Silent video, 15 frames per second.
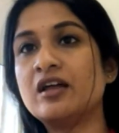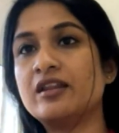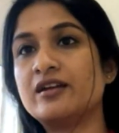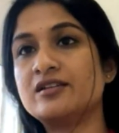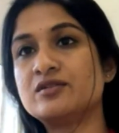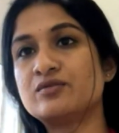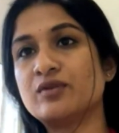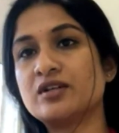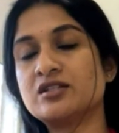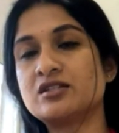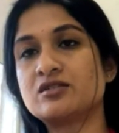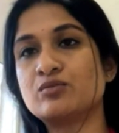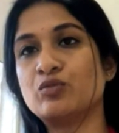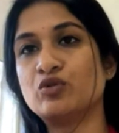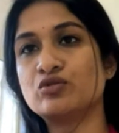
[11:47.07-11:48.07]
That is
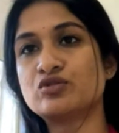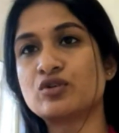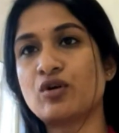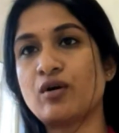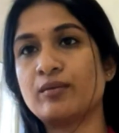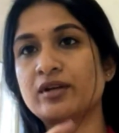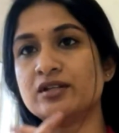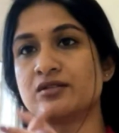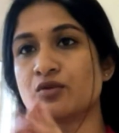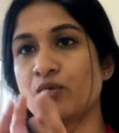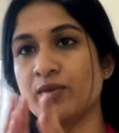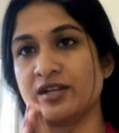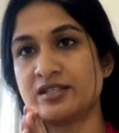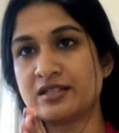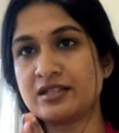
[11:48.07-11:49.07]
first most common is
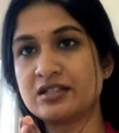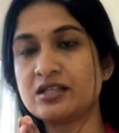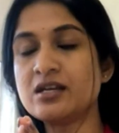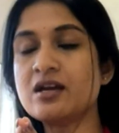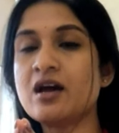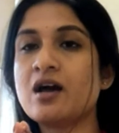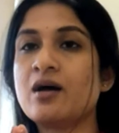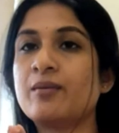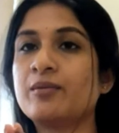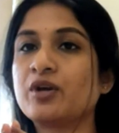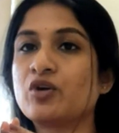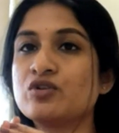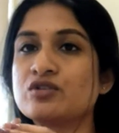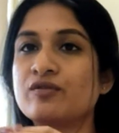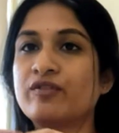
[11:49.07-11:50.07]
obesity.
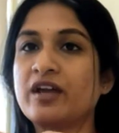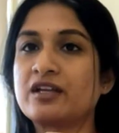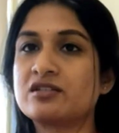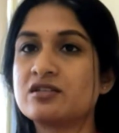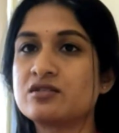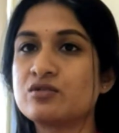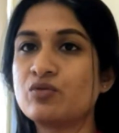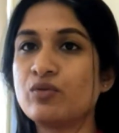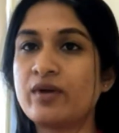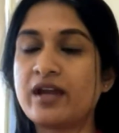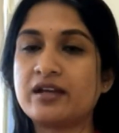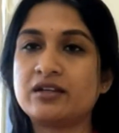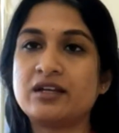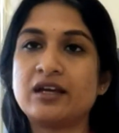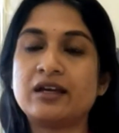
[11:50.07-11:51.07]
Because of excessive
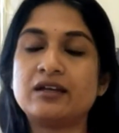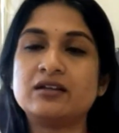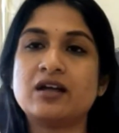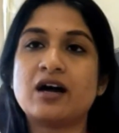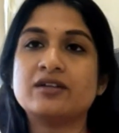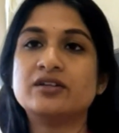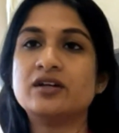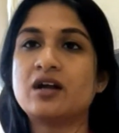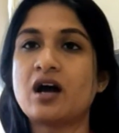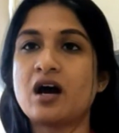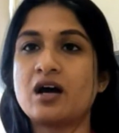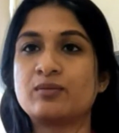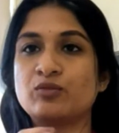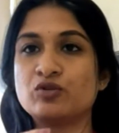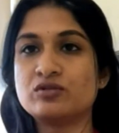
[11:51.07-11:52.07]
weight gain, the other
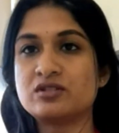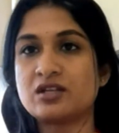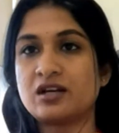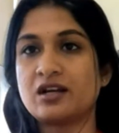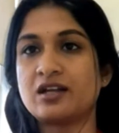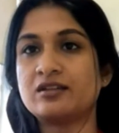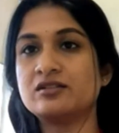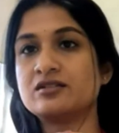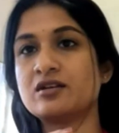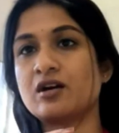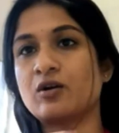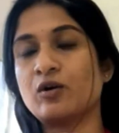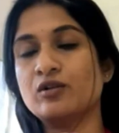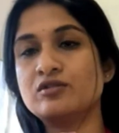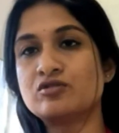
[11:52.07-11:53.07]
hormones and others are
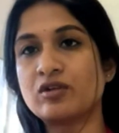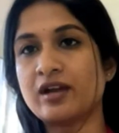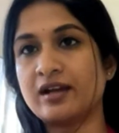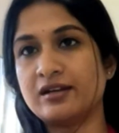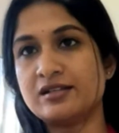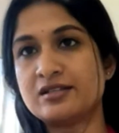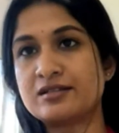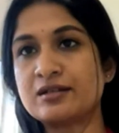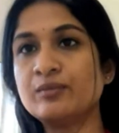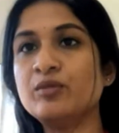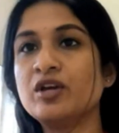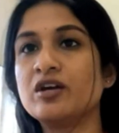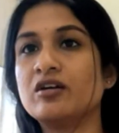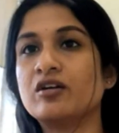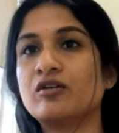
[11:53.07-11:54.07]
also get disturbed.
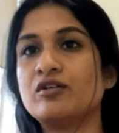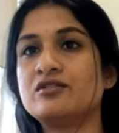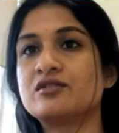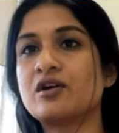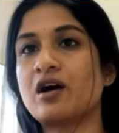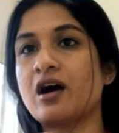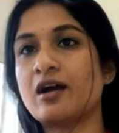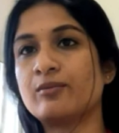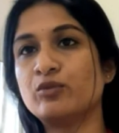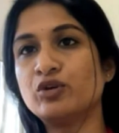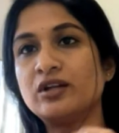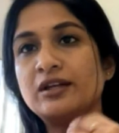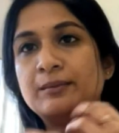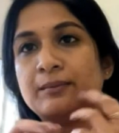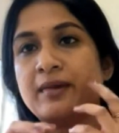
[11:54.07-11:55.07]
Here also
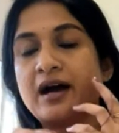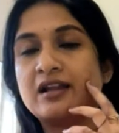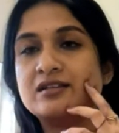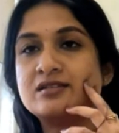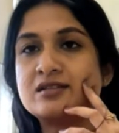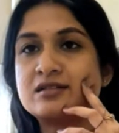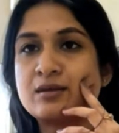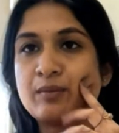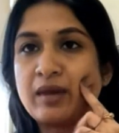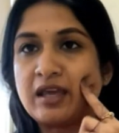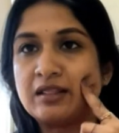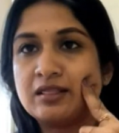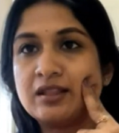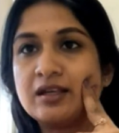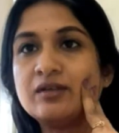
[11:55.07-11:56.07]
hormonal imbalance is the
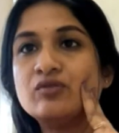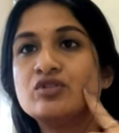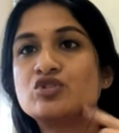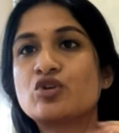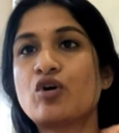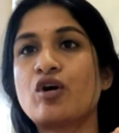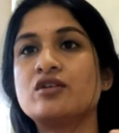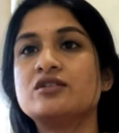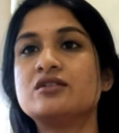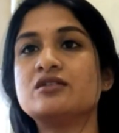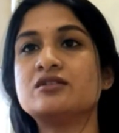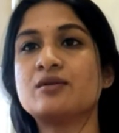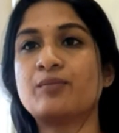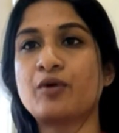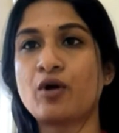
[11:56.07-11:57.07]
main thing which causes
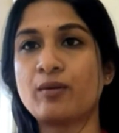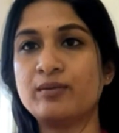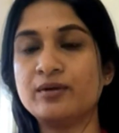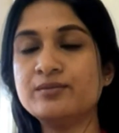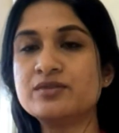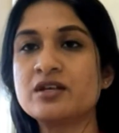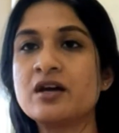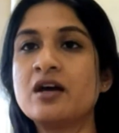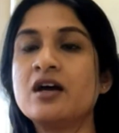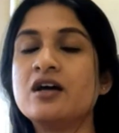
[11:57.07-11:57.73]
the problems.